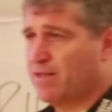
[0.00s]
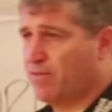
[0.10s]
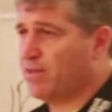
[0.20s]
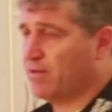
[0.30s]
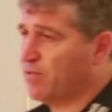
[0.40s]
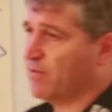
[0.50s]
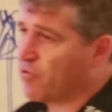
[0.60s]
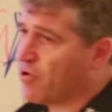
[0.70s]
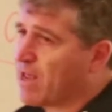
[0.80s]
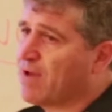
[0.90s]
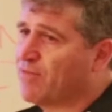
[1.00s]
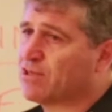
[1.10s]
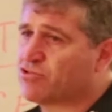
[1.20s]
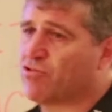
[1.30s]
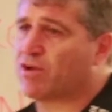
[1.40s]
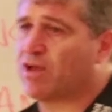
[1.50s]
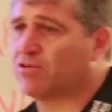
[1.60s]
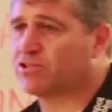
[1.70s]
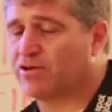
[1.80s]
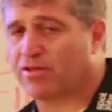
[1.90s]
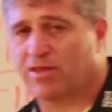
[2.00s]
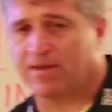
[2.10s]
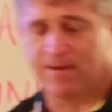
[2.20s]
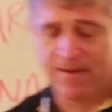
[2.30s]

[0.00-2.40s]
and you, have got to have that strong culture. And I think